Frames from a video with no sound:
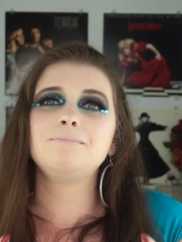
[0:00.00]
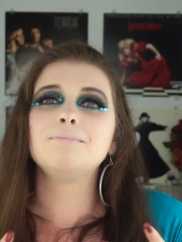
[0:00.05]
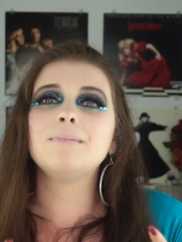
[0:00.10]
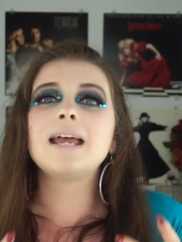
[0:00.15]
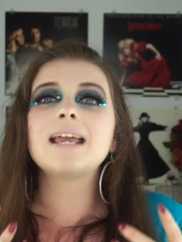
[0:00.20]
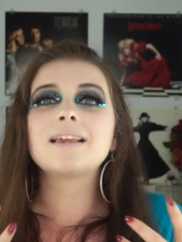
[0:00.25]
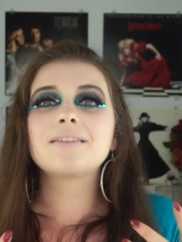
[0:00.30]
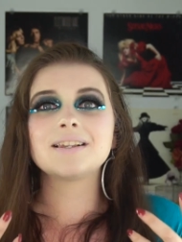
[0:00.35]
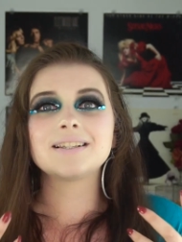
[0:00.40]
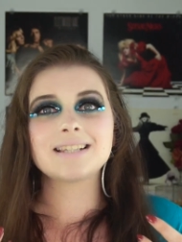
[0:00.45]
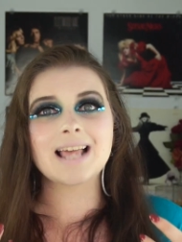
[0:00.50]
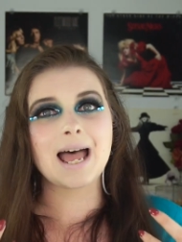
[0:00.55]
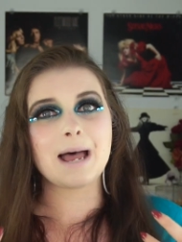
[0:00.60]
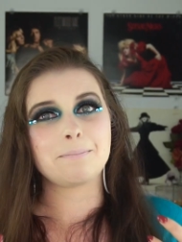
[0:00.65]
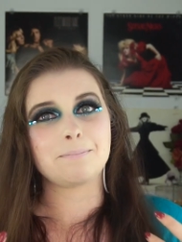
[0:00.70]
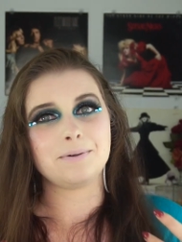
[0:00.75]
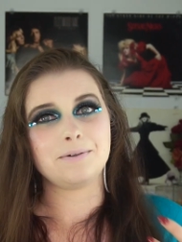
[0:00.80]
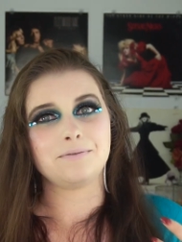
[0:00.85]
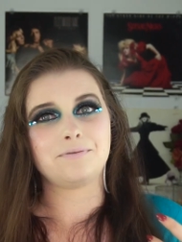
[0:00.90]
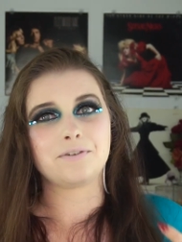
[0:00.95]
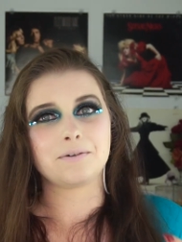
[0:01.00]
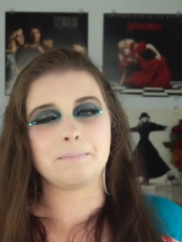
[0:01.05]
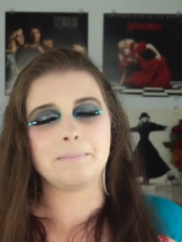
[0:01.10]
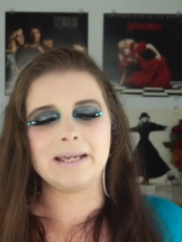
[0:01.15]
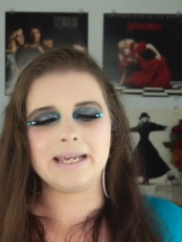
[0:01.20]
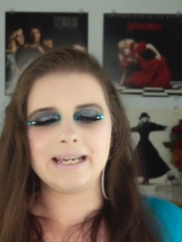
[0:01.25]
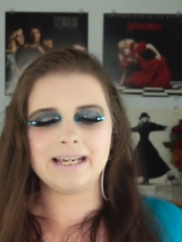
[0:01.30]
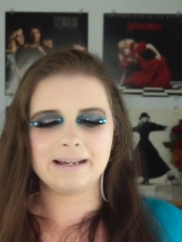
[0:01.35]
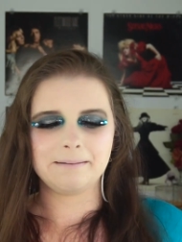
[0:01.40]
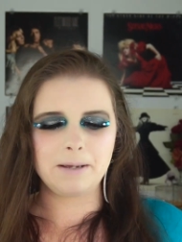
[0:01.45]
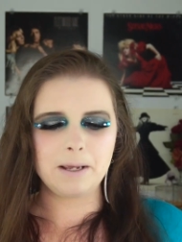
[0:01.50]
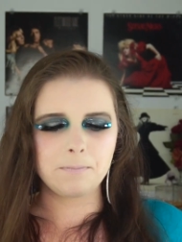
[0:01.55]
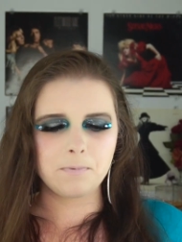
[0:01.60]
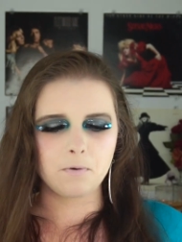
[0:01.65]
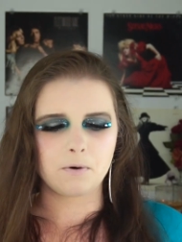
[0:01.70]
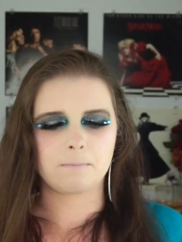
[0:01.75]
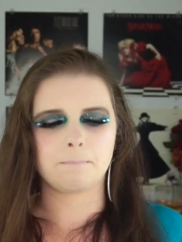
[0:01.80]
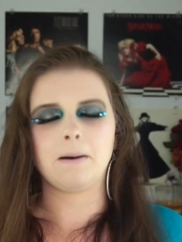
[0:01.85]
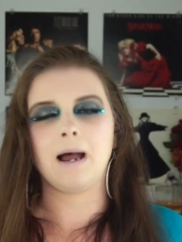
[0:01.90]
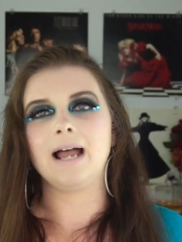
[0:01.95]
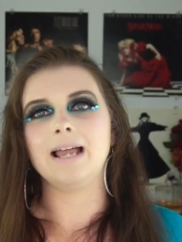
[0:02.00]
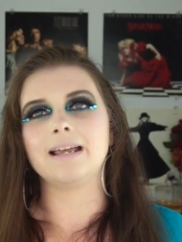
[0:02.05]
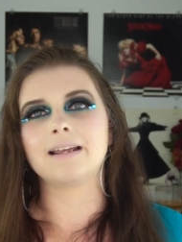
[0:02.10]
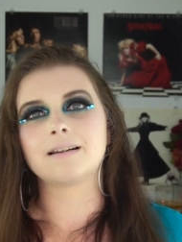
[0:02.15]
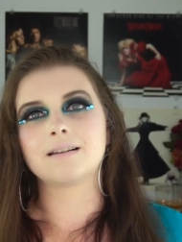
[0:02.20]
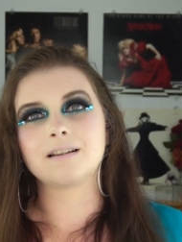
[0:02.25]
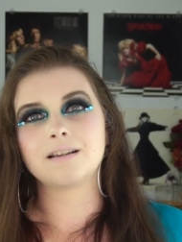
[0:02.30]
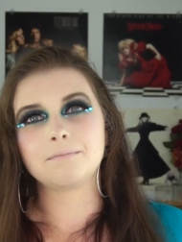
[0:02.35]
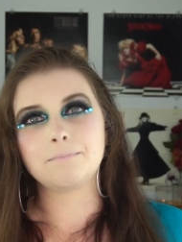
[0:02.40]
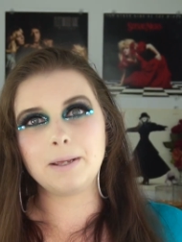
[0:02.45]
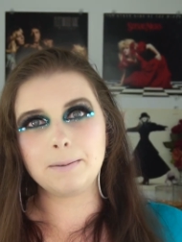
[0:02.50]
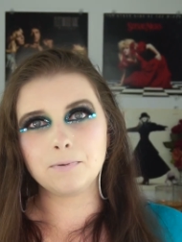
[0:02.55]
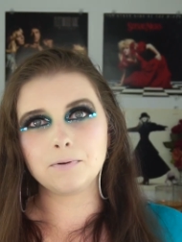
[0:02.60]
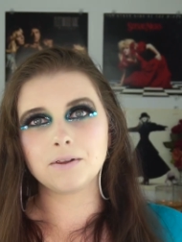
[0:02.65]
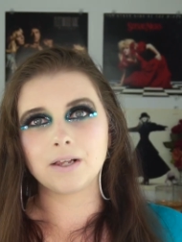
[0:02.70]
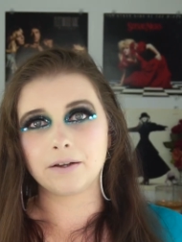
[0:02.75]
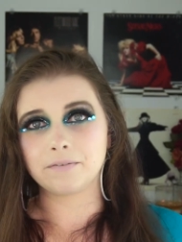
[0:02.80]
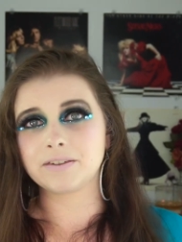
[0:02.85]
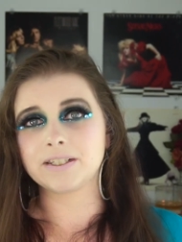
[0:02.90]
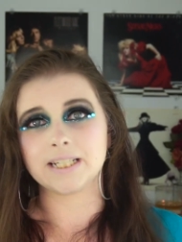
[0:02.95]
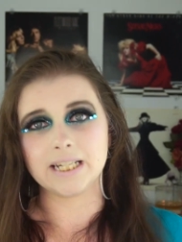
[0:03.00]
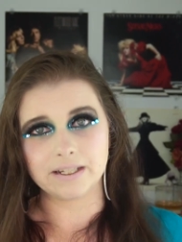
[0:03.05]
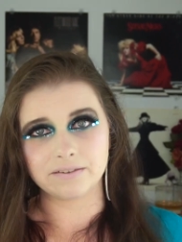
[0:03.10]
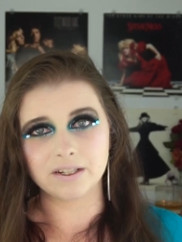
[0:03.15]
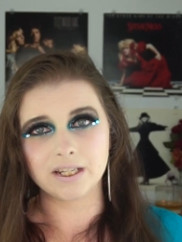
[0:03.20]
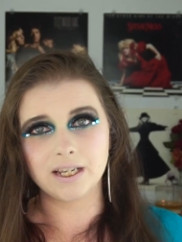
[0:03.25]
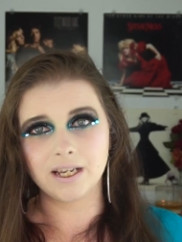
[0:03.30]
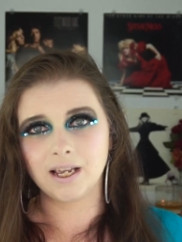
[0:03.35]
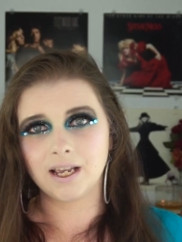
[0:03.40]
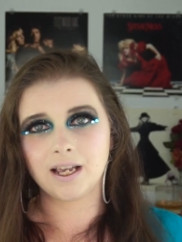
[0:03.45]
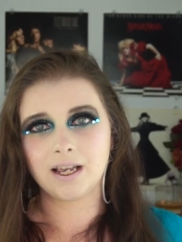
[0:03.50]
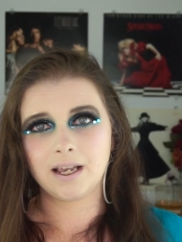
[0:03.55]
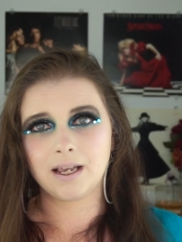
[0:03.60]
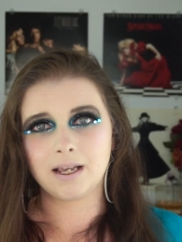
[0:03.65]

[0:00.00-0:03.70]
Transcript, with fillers: make this happen for me. People would buy it. People love Stevie.